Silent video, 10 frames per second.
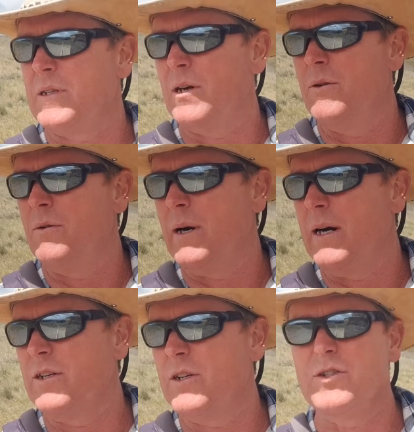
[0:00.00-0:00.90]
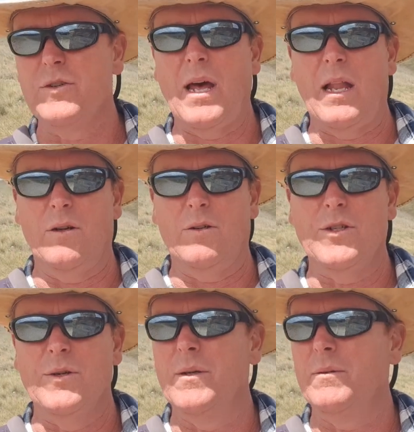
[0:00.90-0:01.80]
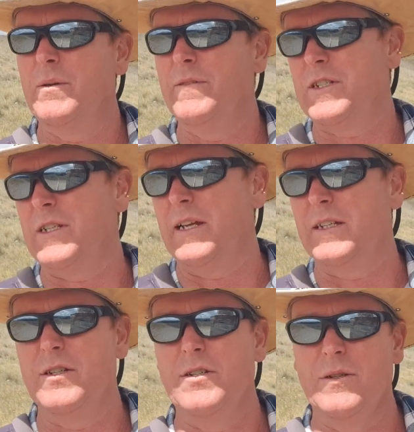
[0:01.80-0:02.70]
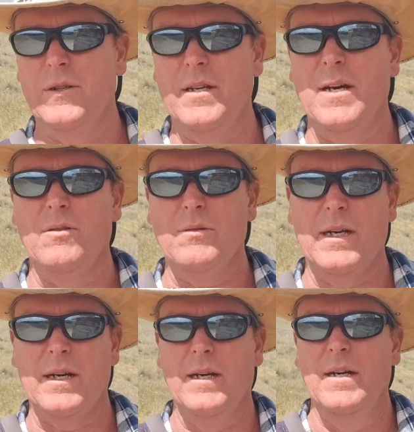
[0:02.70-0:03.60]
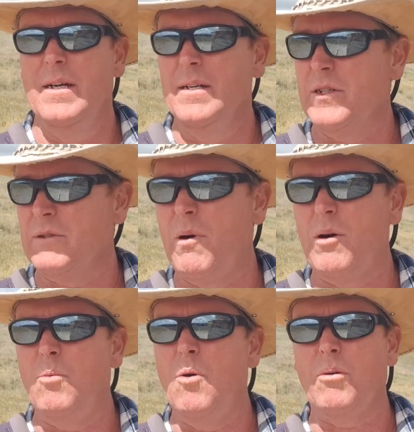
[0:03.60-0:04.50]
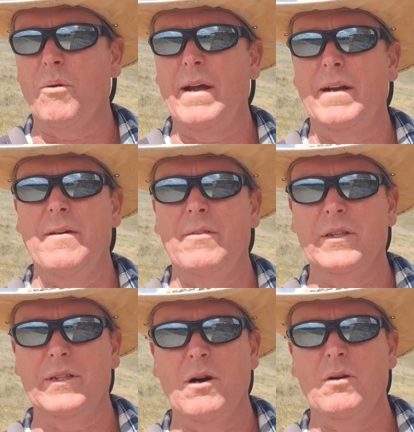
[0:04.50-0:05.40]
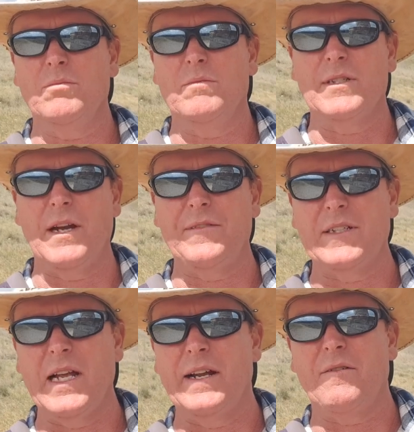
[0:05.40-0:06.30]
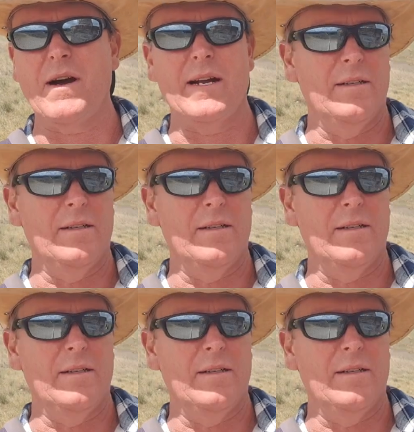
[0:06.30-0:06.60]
so uh, you can do that little tour. We've just elected to do the old, uh, just walk around and have a look at the old stuff that's lying